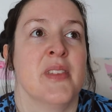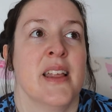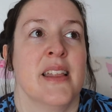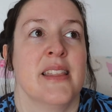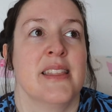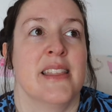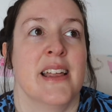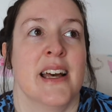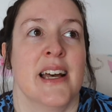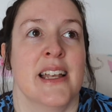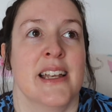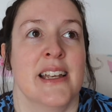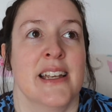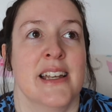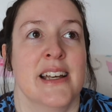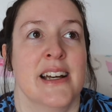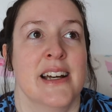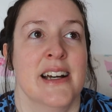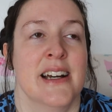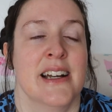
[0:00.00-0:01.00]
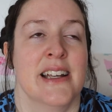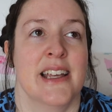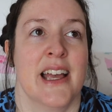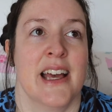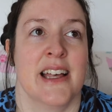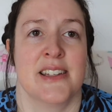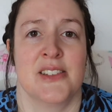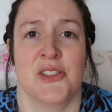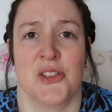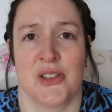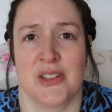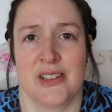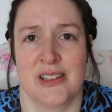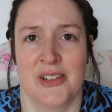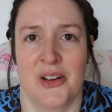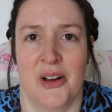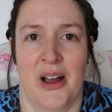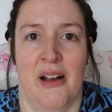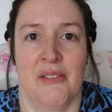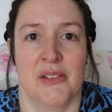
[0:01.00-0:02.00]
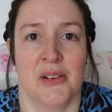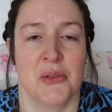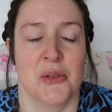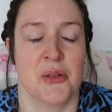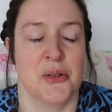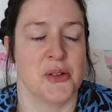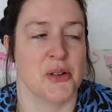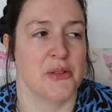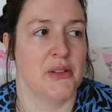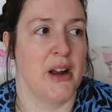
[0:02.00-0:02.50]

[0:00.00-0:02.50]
than yes, just not having water